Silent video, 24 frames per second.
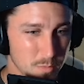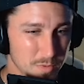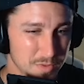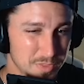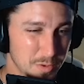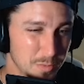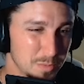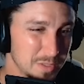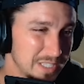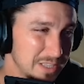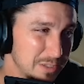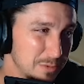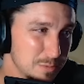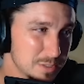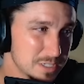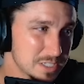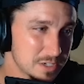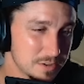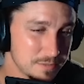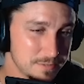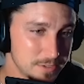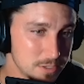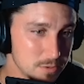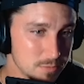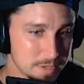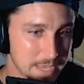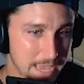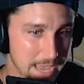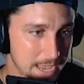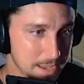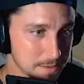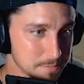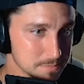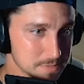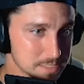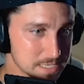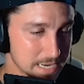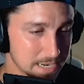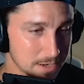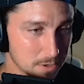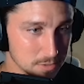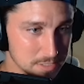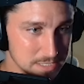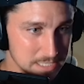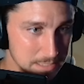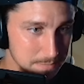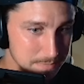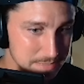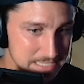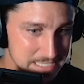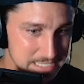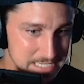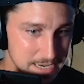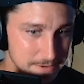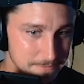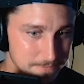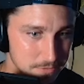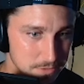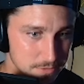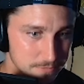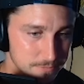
with only losing a few games, and our team is set for the